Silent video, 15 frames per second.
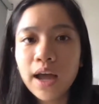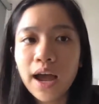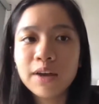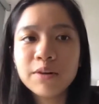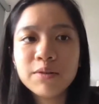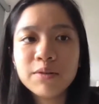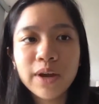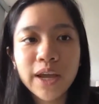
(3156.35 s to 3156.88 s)

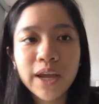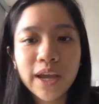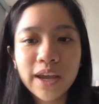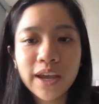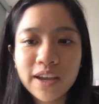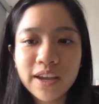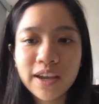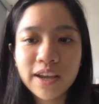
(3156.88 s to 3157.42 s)
I know
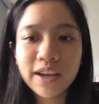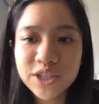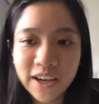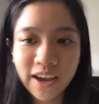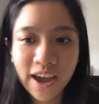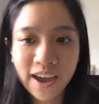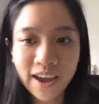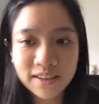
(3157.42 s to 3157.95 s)
AAJA
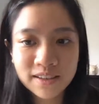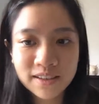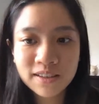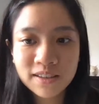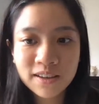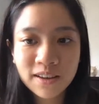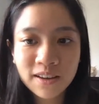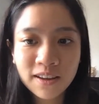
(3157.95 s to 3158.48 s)
has